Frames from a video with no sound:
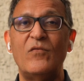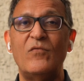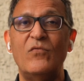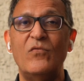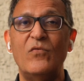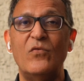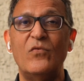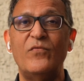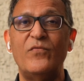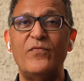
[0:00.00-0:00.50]

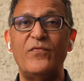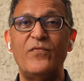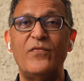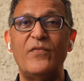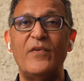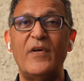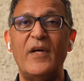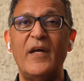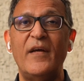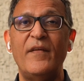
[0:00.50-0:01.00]

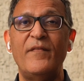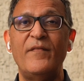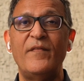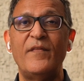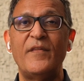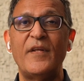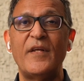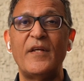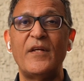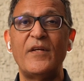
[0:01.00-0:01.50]
roof
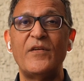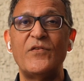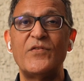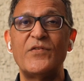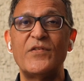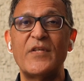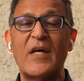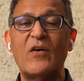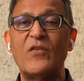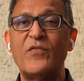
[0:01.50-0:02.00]
and the
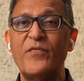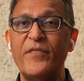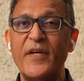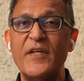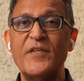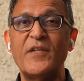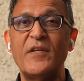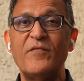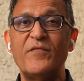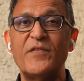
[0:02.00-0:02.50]

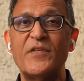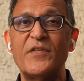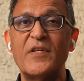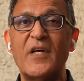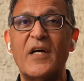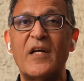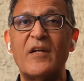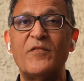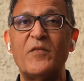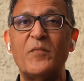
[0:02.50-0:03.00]
south-facing
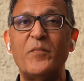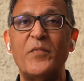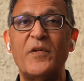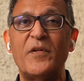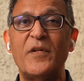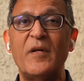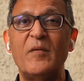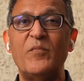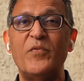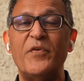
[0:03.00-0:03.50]
facade of the
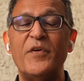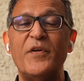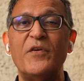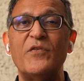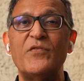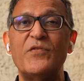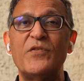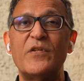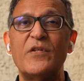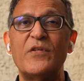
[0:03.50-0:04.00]
building
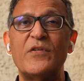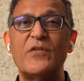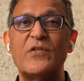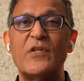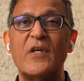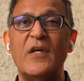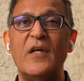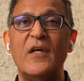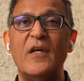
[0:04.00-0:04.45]
produces,